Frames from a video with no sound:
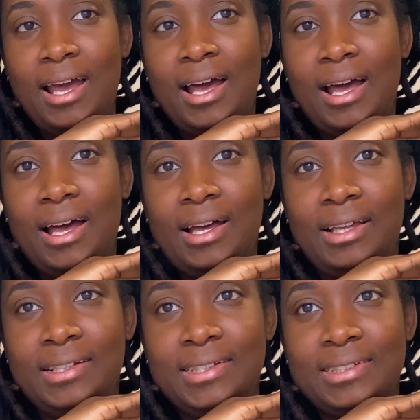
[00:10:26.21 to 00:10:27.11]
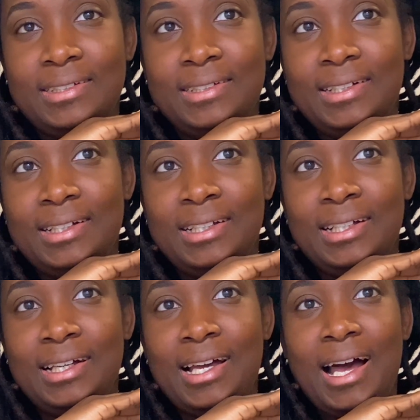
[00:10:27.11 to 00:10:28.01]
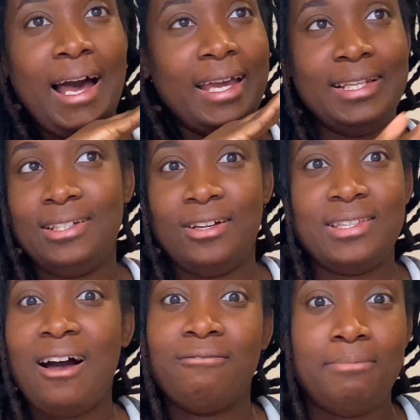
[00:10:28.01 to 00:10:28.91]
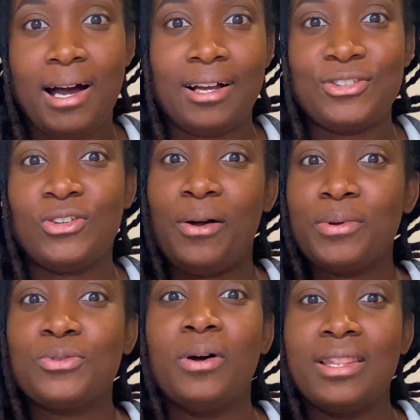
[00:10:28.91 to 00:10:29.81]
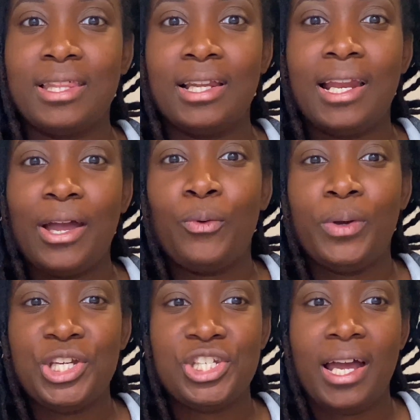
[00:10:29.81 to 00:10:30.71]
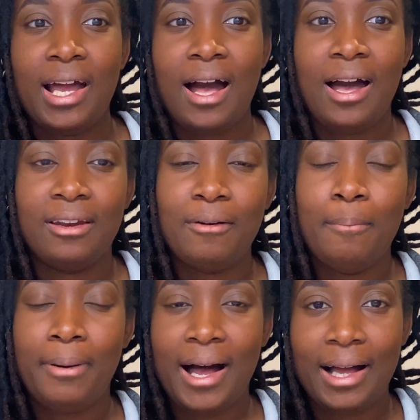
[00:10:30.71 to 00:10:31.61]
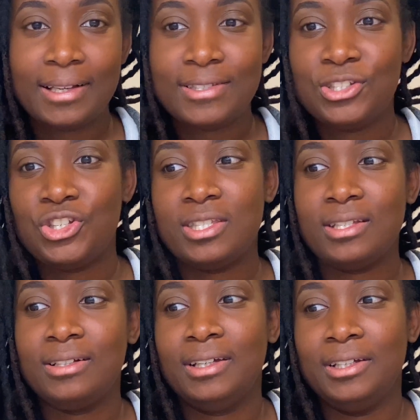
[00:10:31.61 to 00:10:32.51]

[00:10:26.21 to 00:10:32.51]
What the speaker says: and I did not have bags, so that was one thing that I wish I had bags, just to